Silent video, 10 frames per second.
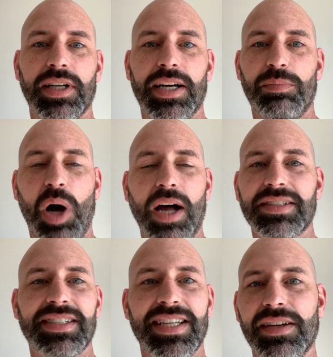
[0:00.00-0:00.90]

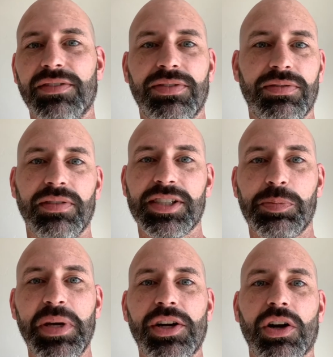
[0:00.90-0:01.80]
Positive
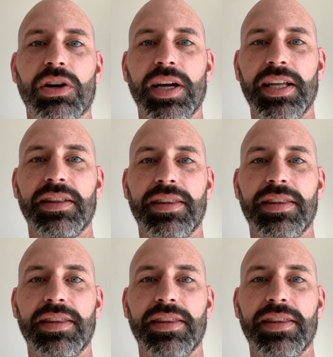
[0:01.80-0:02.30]
speaker,